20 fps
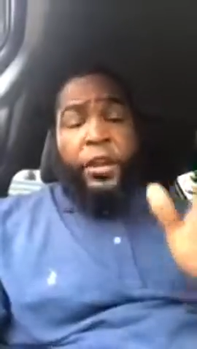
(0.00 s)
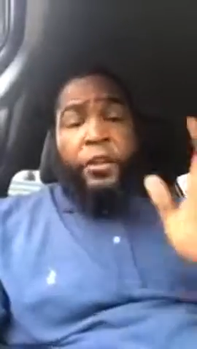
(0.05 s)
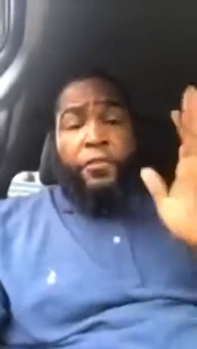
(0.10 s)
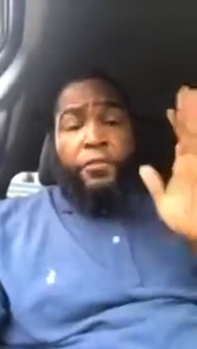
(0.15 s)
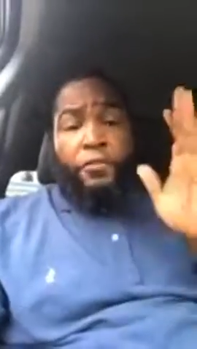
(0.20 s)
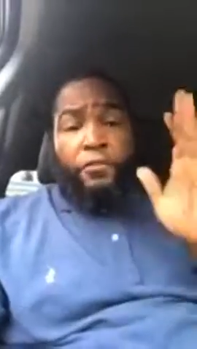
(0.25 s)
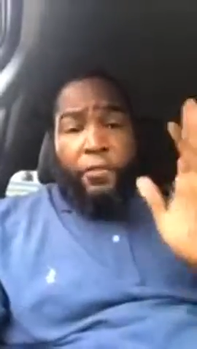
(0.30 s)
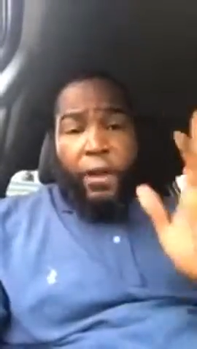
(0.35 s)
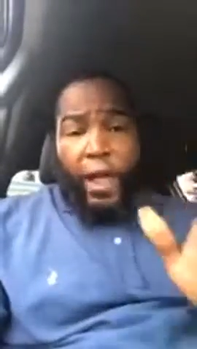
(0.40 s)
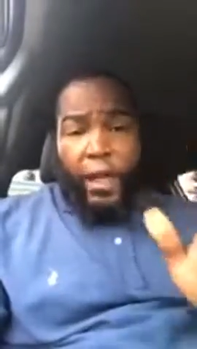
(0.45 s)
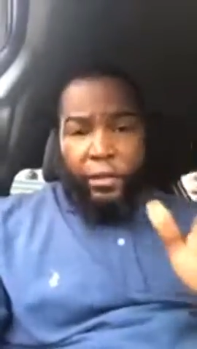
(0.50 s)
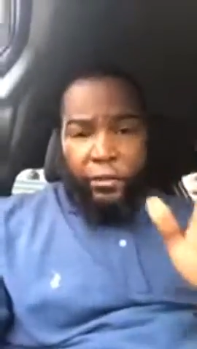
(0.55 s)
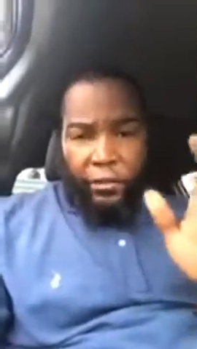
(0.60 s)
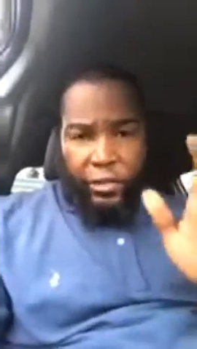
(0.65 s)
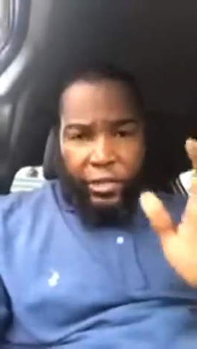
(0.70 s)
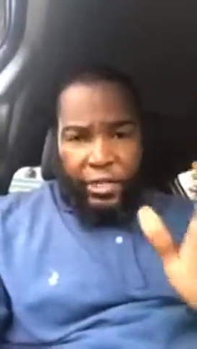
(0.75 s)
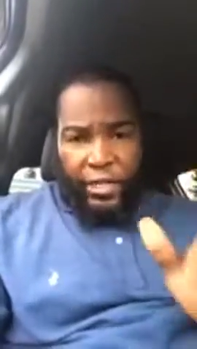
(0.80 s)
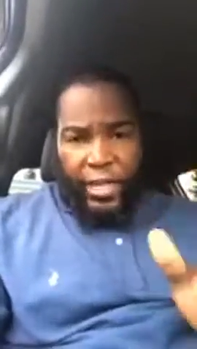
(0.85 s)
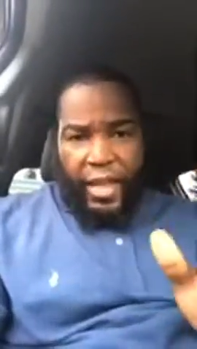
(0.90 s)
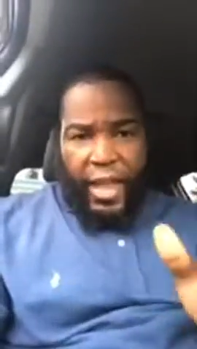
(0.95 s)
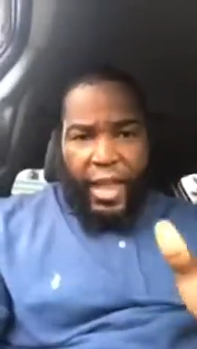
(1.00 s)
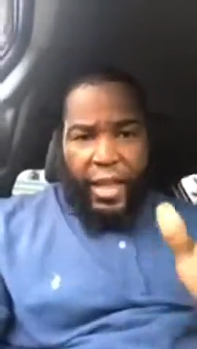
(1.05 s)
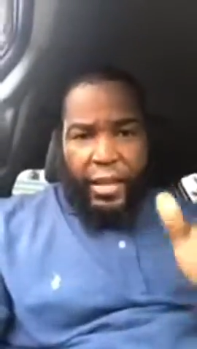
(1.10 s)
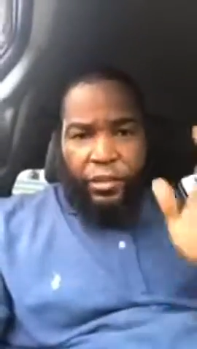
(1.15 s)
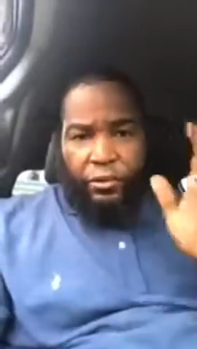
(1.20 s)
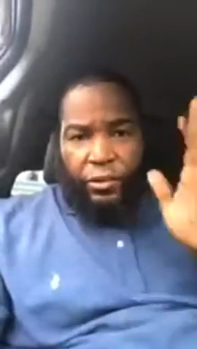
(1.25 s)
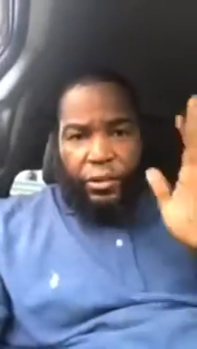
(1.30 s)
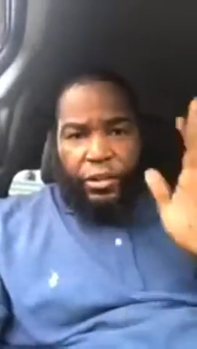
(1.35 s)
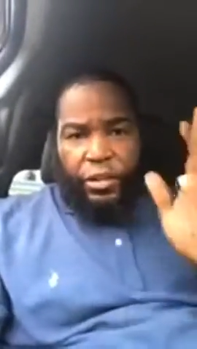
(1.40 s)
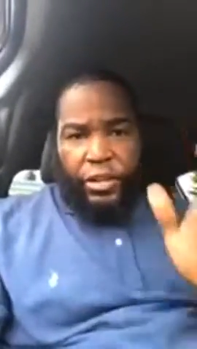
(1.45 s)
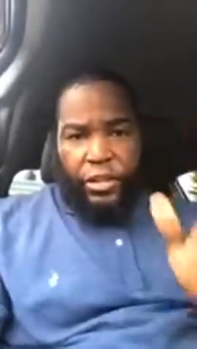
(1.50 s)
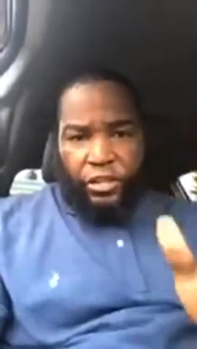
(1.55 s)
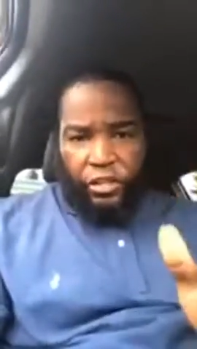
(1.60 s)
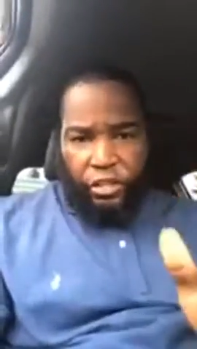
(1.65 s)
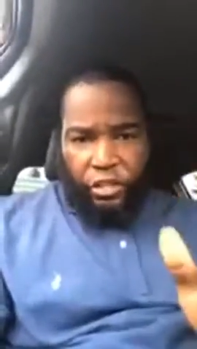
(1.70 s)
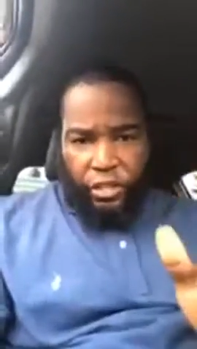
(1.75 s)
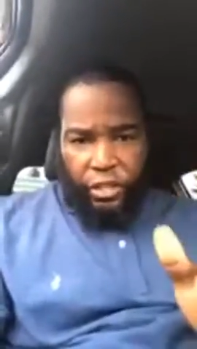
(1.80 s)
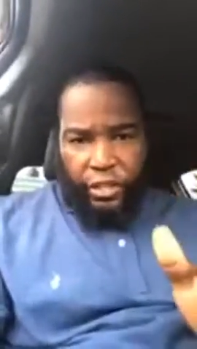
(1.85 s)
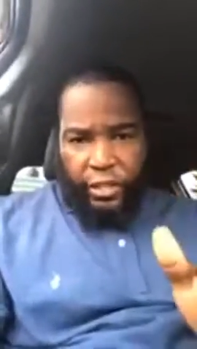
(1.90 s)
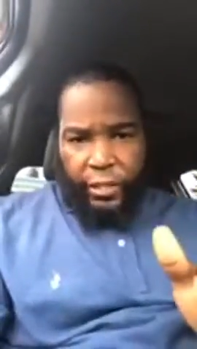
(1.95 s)
Fratricide
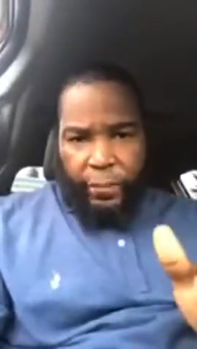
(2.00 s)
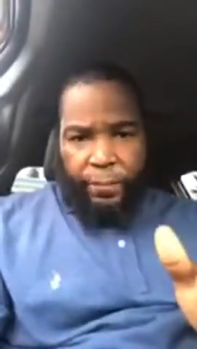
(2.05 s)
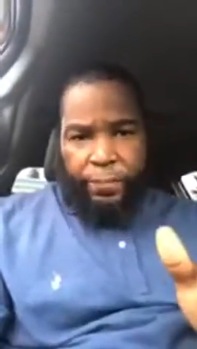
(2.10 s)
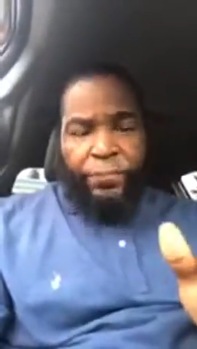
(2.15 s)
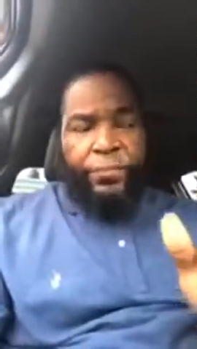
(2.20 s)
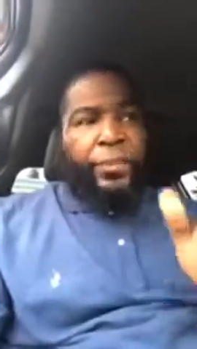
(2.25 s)
traditionally